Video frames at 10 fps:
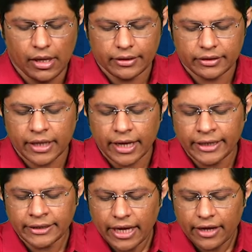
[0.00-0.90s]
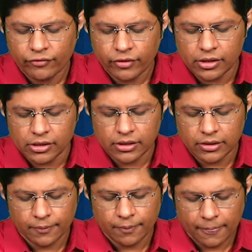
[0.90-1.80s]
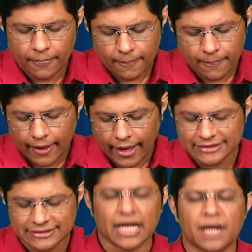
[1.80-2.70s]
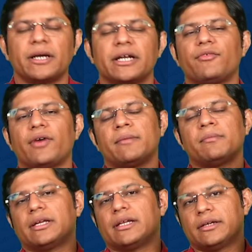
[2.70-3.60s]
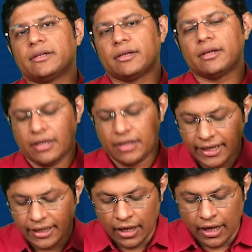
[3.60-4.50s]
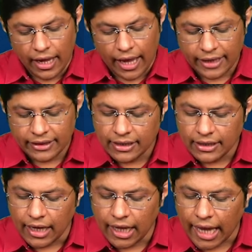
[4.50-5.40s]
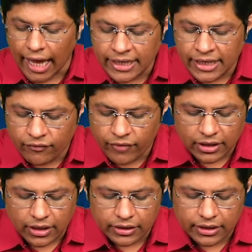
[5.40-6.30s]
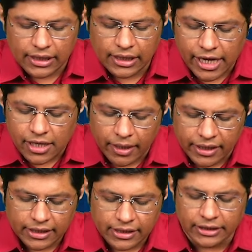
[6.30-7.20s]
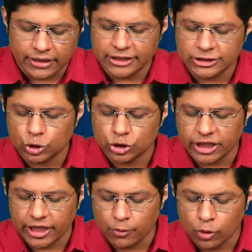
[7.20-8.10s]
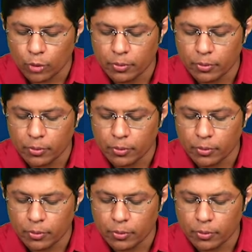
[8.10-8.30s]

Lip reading: the entire world has come under one umbrella, right? And then aligning with the like-minded countries to shape global